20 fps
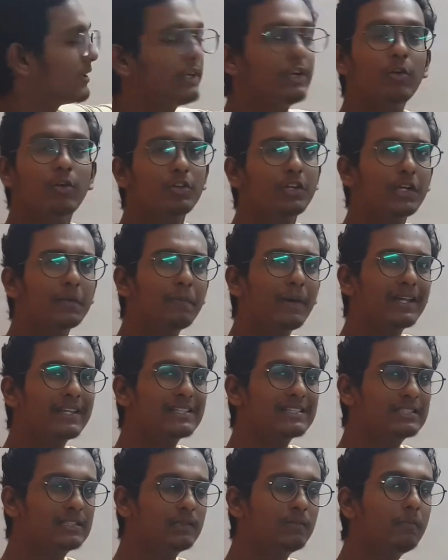denoted by
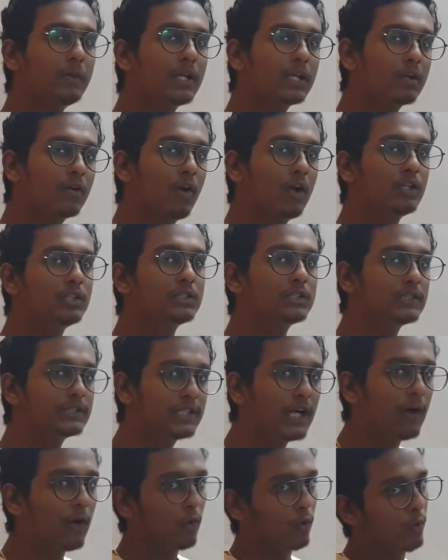the symbol called
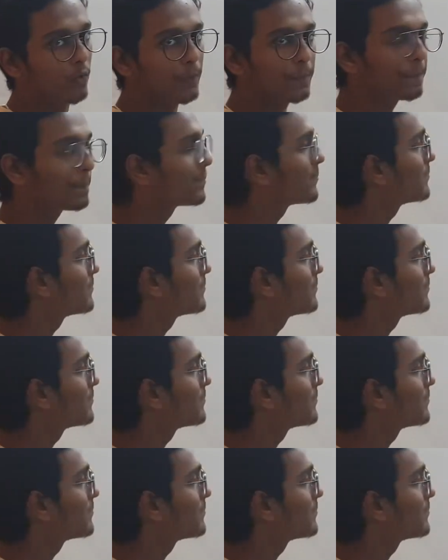tau.